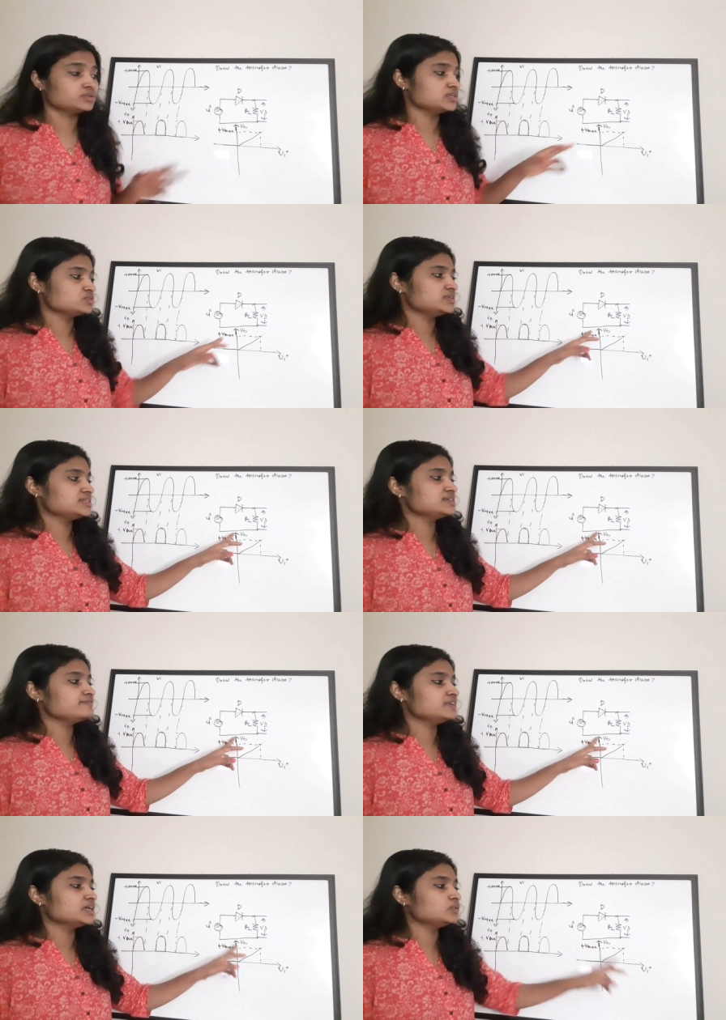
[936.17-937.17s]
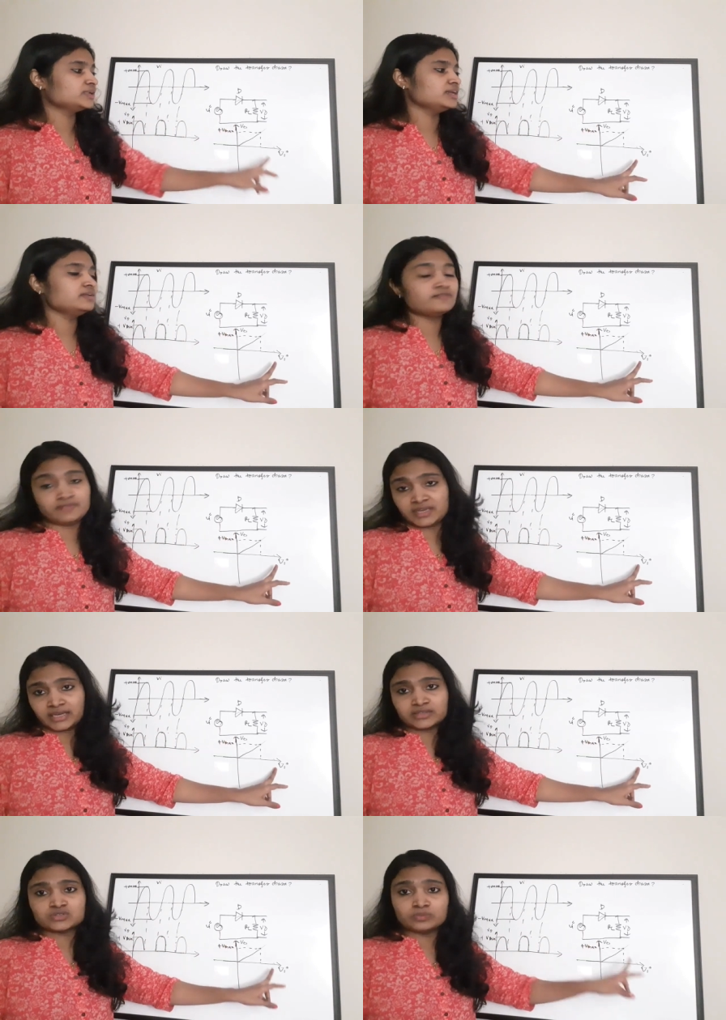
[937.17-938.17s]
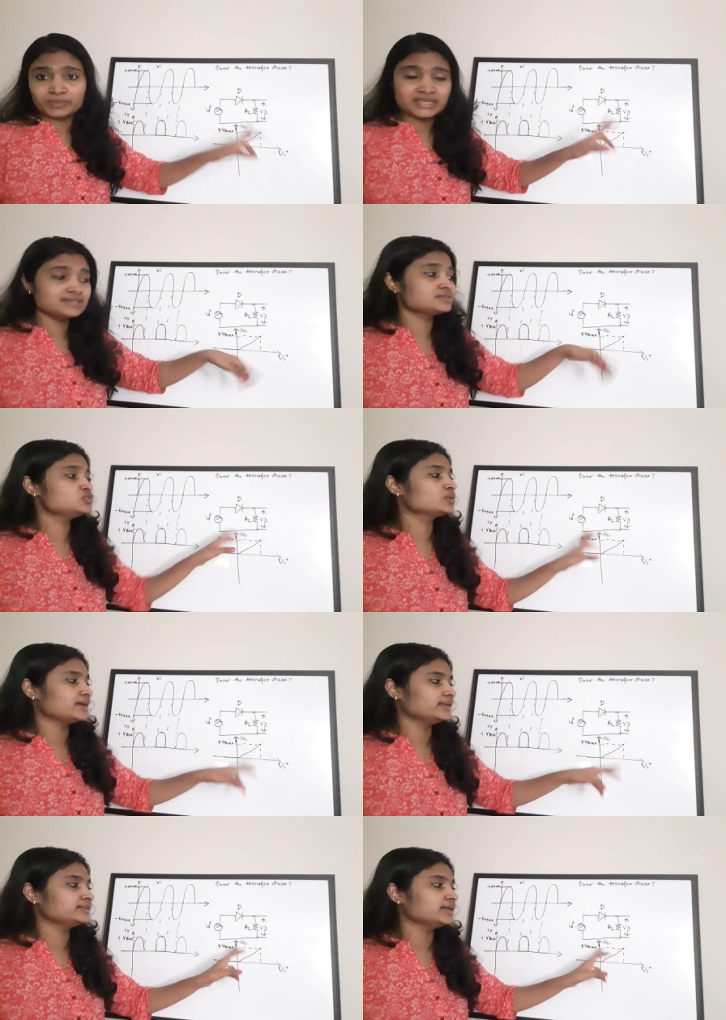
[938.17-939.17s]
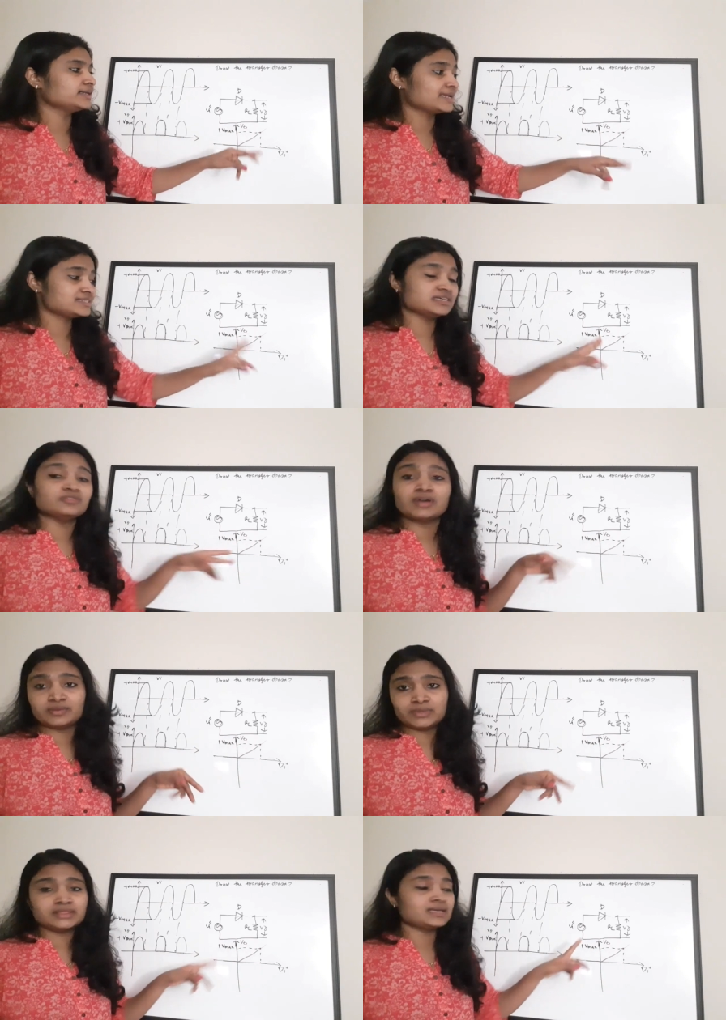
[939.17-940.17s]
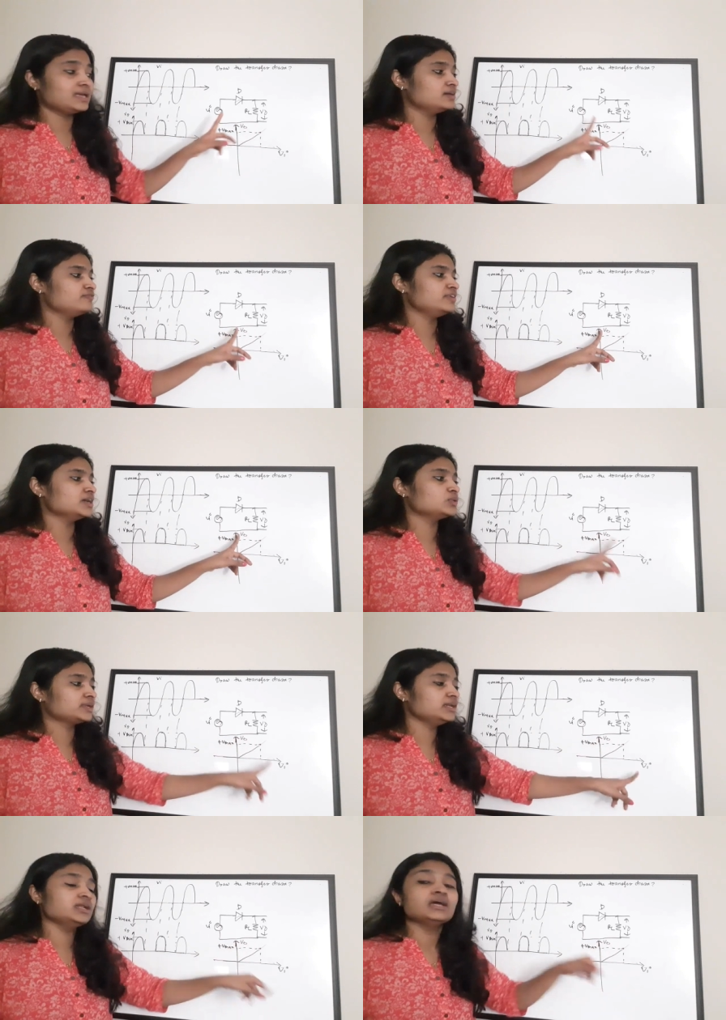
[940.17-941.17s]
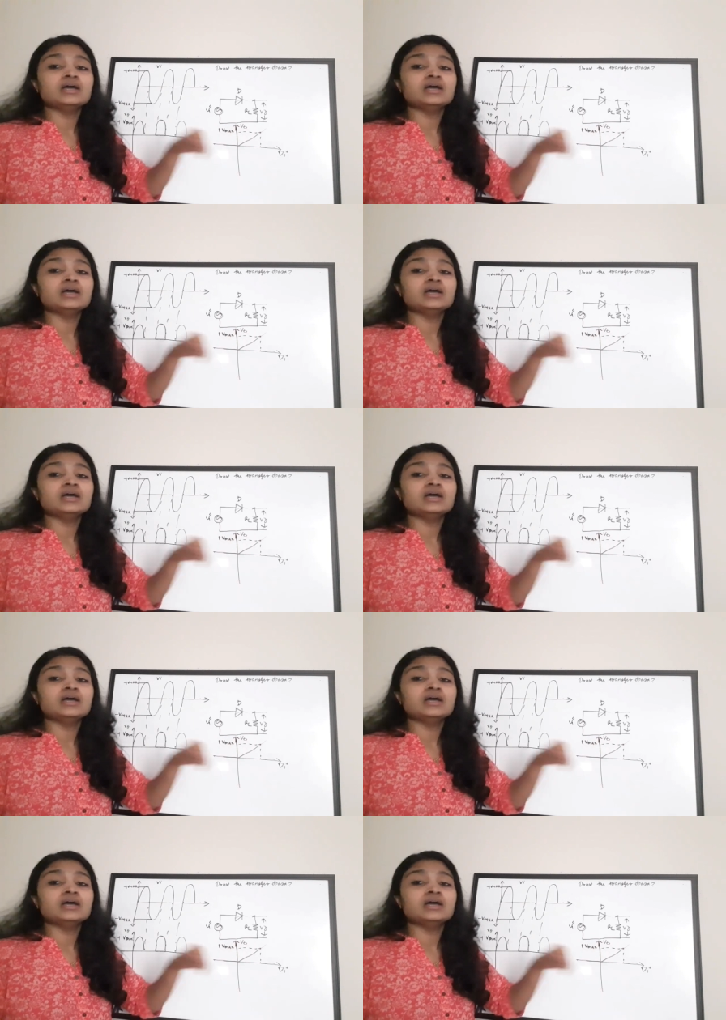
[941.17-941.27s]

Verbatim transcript: Okay, so it is a V out and VI. So, please do correct that X and Y with V out and